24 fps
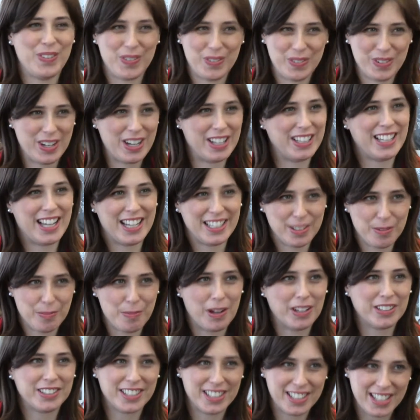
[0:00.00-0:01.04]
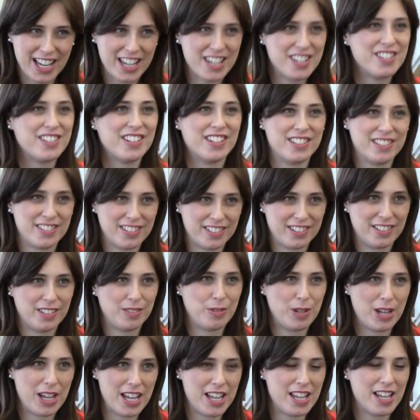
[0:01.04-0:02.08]
We're a light among the nations, the
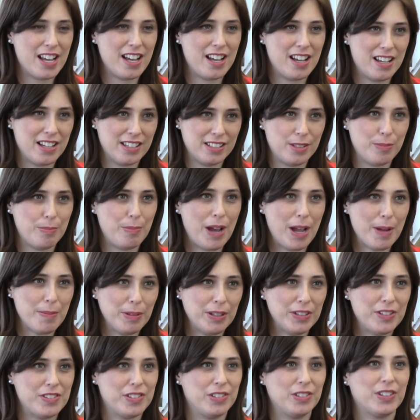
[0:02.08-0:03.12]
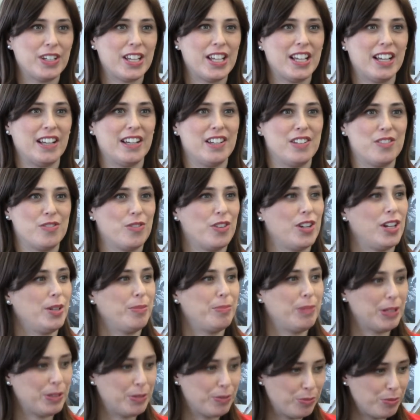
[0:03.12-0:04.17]
way the Bible is looking at Israel,
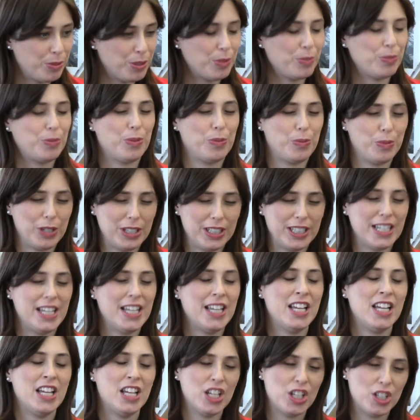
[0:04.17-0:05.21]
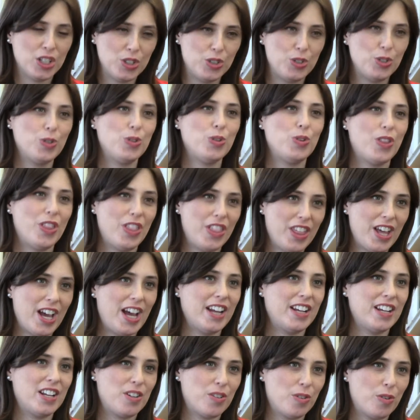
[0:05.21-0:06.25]
but we really do
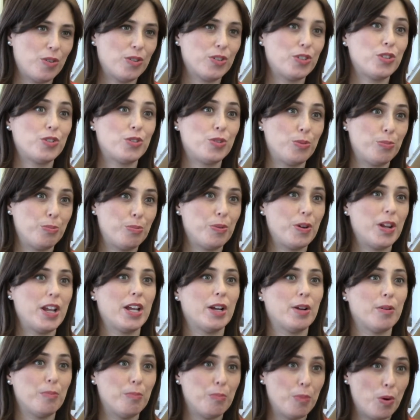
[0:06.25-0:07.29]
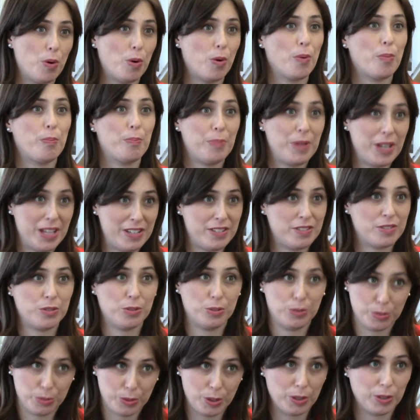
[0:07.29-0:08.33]
that in order to bring more peace
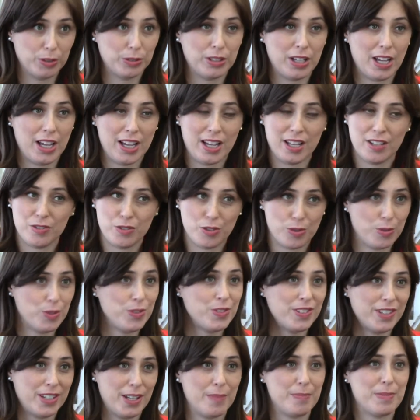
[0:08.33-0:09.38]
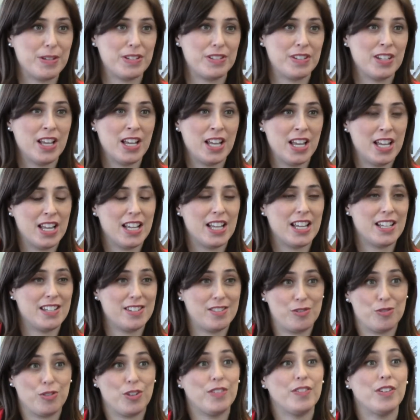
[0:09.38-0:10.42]
to the world. Jerusalem
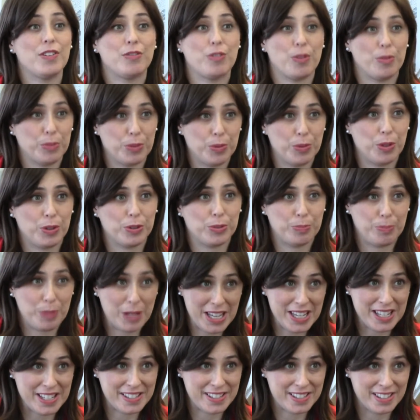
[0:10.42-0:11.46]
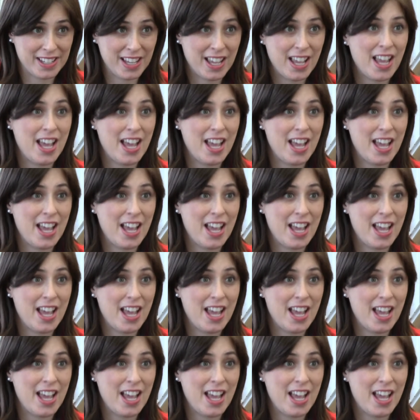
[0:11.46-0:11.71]
is driven from the world, peace.